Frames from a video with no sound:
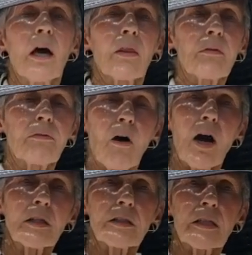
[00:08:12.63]
The
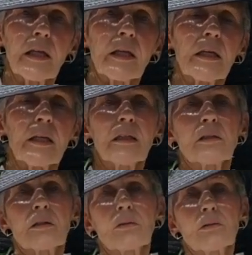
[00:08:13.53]
fox then
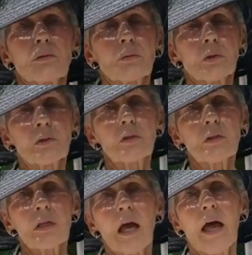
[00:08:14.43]
eats those
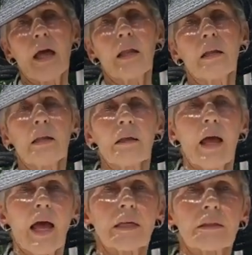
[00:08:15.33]
squirrels and
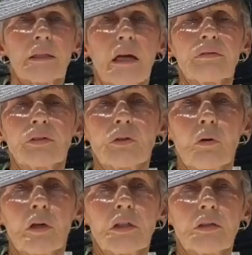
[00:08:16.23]
has enough
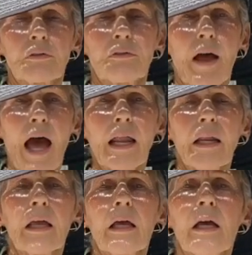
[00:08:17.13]
storage of fat
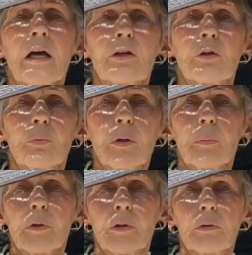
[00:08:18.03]
to
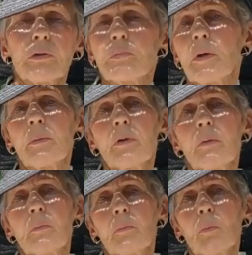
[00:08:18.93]
reproduce,
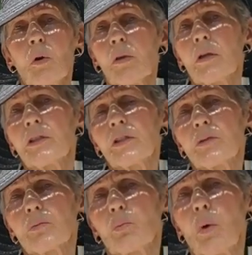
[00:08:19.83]
maybe more than
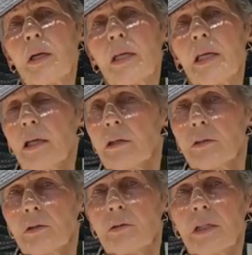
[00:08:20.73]
just one kit,
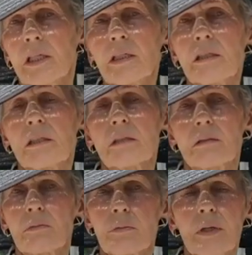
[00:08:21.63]
2 kits,
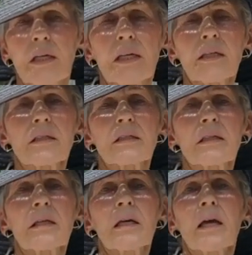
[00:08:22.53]
3 kits.
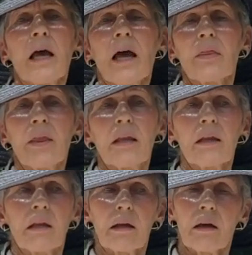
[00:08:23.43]
Then